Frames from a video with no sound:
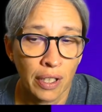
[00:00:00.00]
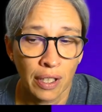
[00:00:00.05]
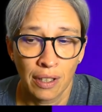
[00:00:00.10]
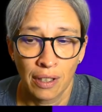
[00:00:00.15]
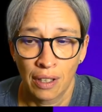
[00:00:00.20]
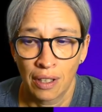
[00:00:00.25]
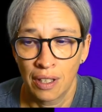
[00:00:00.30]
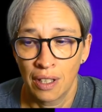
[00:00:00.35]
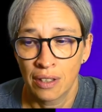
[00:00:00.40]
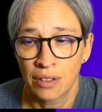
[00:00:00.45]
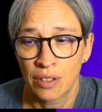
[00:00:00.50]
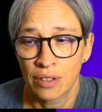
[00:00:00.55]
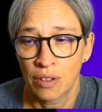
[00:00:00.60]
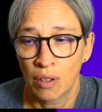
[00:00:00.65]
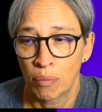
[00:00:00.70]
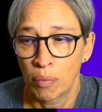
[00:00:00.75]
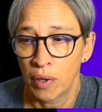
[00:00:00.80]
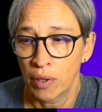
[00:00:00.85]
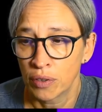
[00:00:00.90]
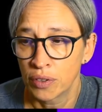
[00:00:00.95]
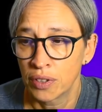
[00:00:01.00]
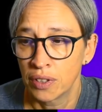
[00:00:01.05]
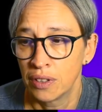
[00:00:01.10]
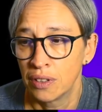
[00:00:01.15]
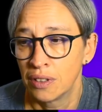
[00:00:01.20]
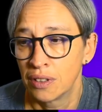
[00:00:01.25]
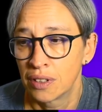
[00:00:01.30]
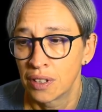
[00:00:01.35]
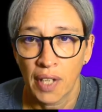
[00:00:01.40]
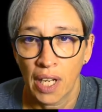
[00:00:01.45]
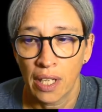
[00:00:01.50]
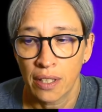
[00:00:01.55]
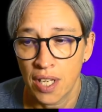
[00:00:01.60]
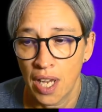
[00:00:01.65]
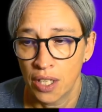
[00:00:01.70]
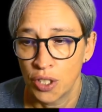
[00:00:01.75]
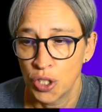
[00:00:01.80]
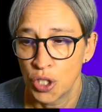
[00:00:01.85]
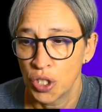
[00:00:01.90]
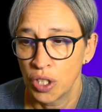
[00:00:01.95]
and it gets the person's
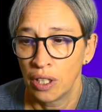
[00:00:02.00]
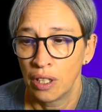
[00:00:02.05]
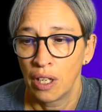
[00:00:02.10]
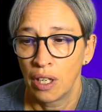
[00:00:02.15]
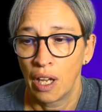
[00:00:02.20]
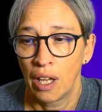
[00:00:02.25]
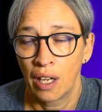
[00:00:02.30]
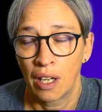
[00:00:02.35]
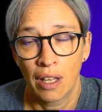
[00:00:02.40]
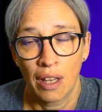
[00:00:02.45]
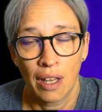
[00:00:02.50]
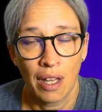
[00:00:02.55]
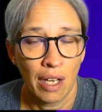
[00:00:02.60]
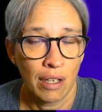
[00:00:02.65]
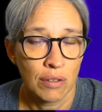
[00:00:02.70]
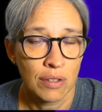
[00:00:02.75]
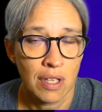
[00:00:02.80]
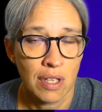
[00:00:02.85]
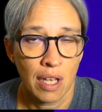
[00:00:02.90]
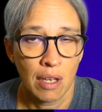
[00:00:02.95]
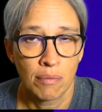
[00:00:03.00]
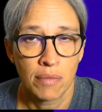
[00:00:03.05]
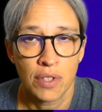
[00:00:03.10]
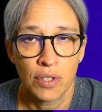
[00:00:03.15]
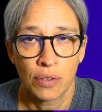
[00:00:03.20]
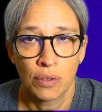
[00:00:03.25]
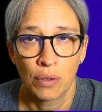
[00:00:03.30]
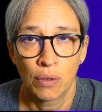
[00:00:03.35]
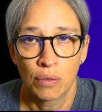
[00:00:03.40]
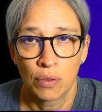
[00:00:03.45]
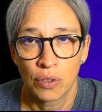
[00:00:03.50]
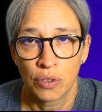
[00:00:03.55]
attention and it allows them to